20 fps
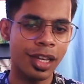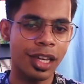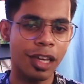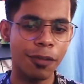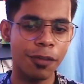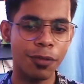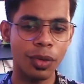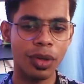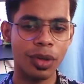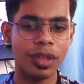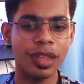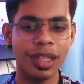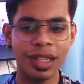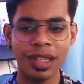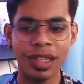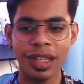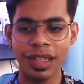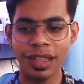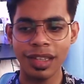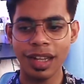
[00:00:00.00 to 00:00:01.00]
If you are
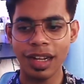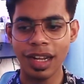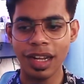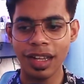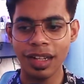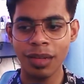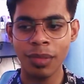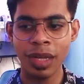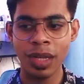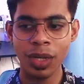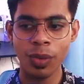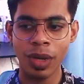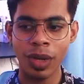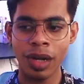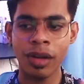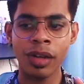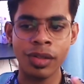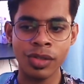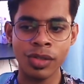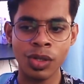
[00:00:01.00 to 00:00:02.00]
thinking that I'll make one
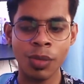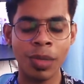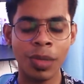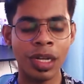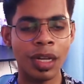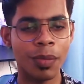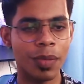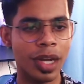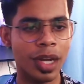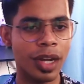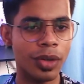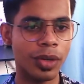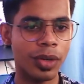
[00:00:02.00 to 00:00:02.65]
resume and apply to